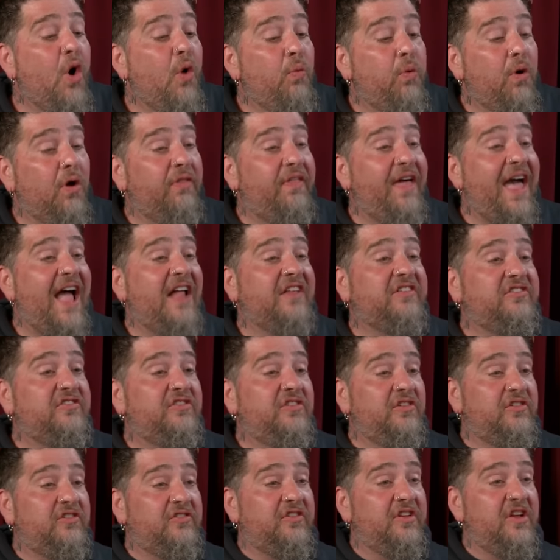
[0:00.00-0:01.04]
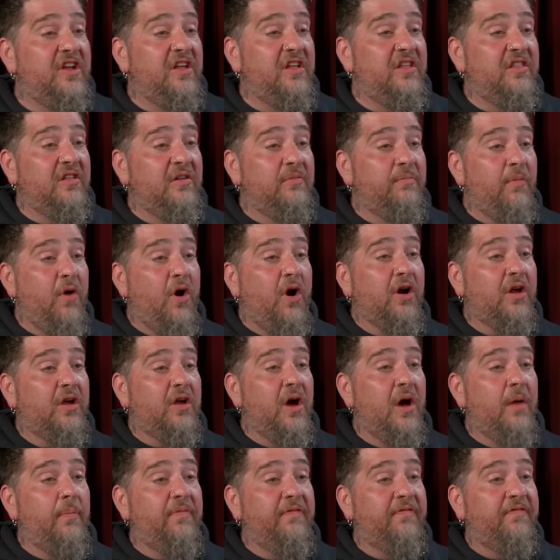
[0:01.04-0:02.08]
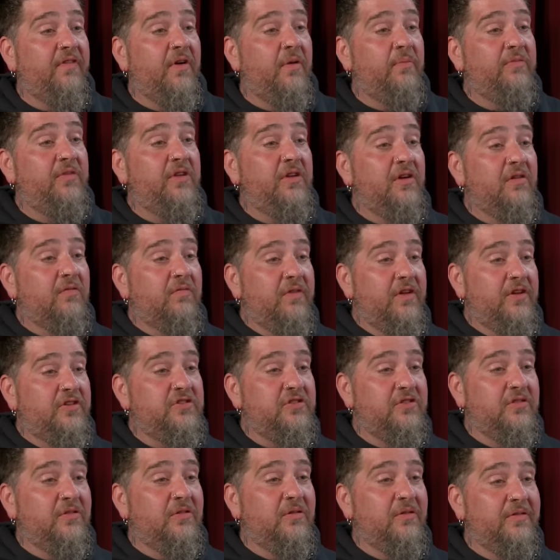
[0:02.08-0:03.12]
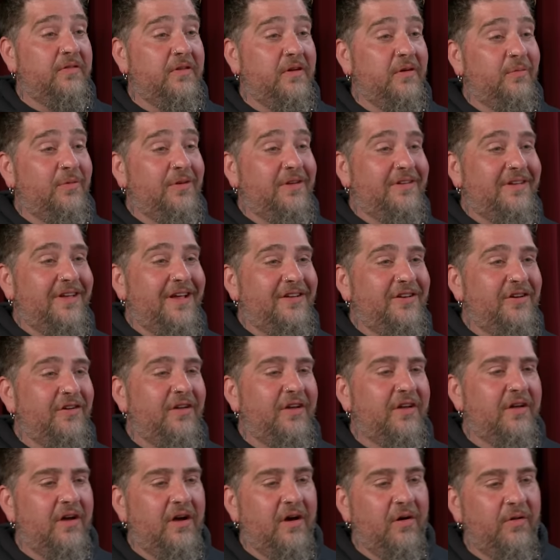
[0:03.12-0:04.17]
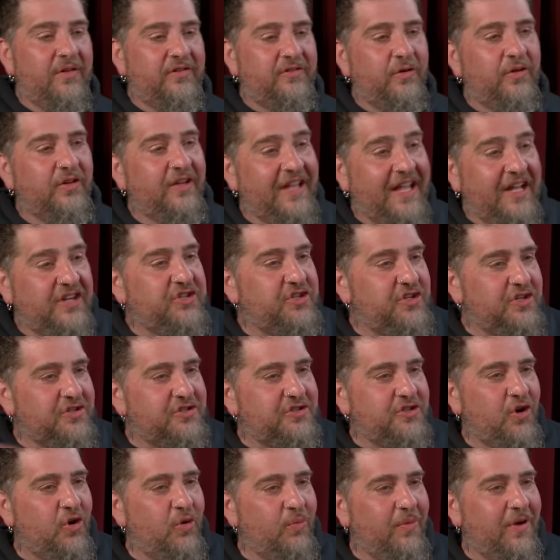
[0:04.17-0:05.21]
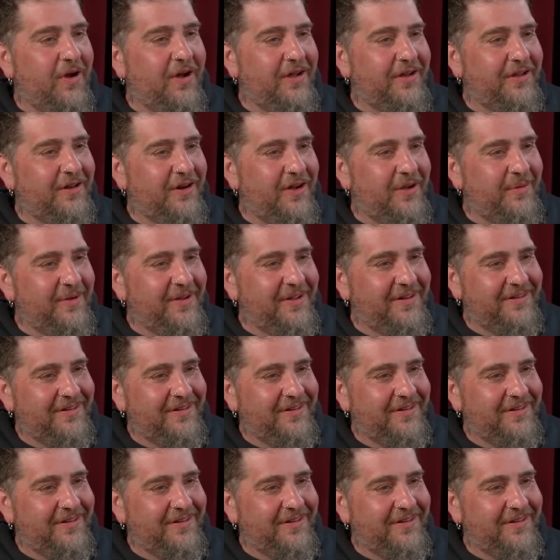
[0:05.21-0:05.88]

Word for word: Well, that's you see the markup from the original that we mm -hmm. and mm-hmm. you're like, oh, so it hits you so much. You know, that's I mean?